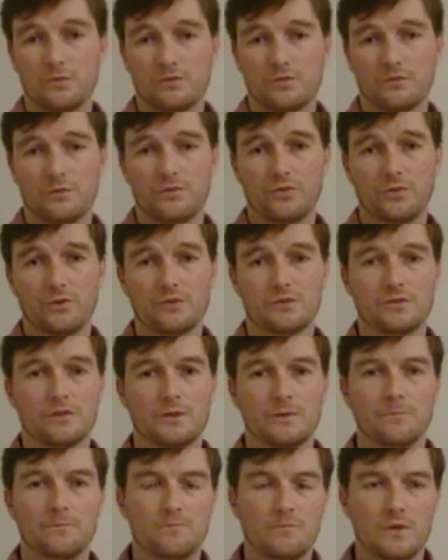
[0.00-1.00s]
results
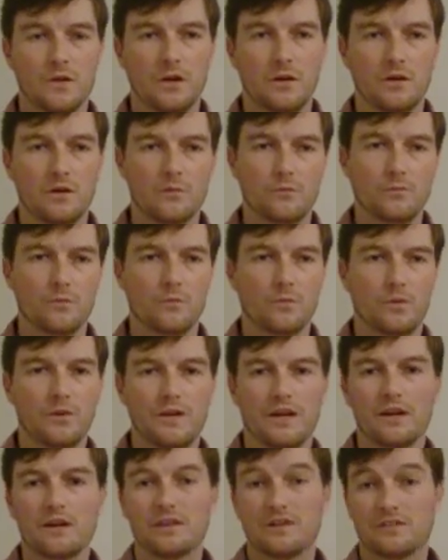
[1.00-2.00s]

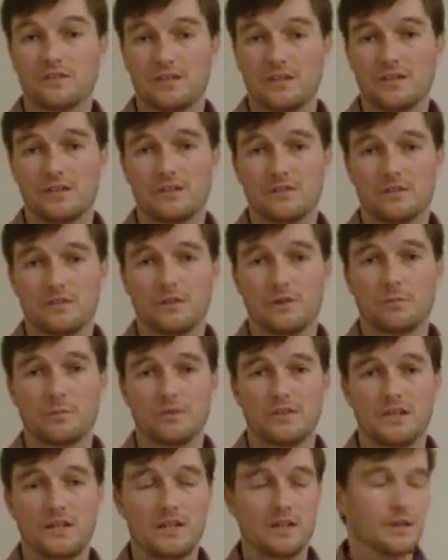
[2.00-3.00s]
without exceeding the number
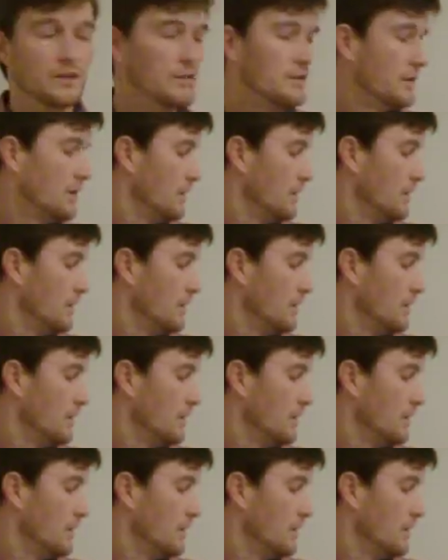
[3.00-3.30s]
10.